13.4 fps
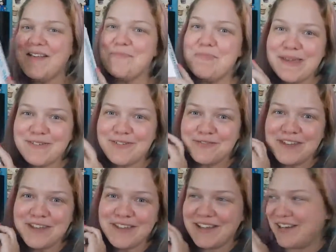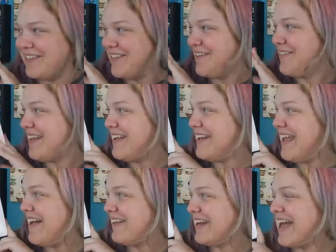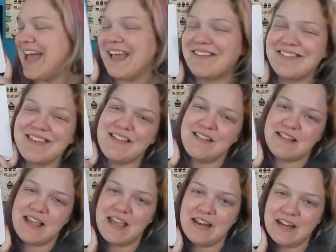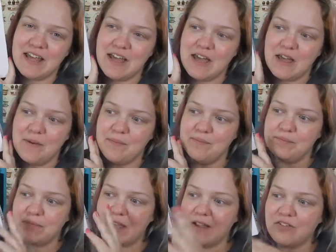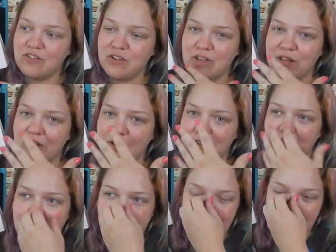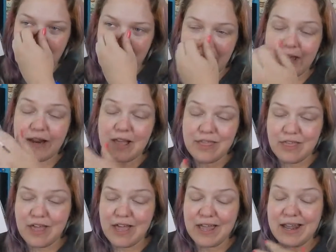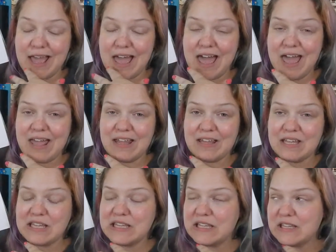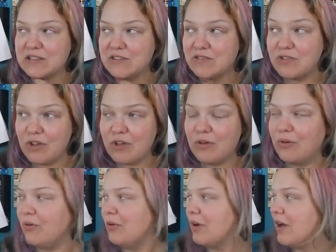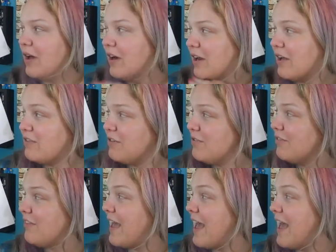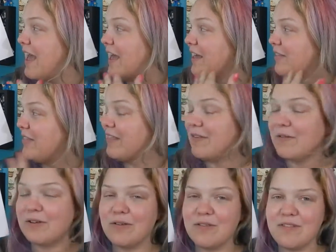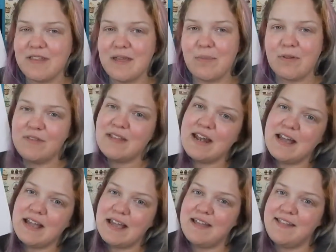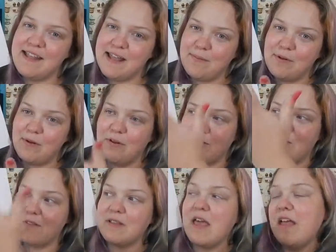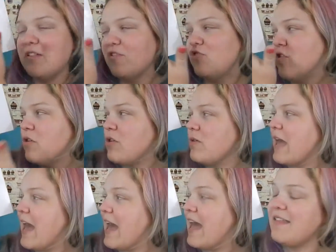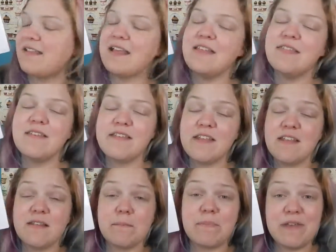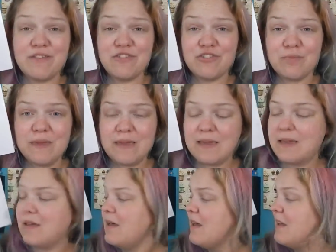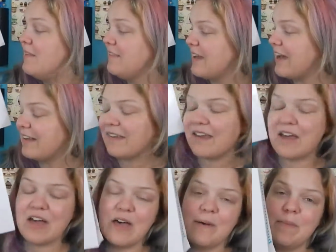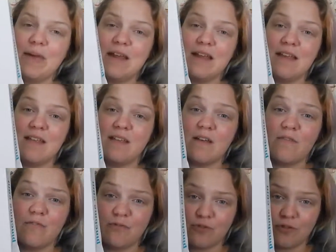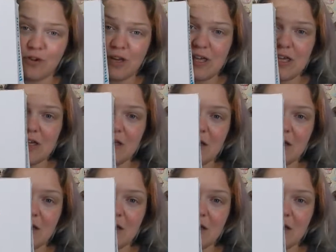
Big reveal, and it's upside down. I actually stayed, I actually got online at noon on a Tuesday that they were doing samples, and I got samples to show you guys. And this is PINCHME.com. It is free.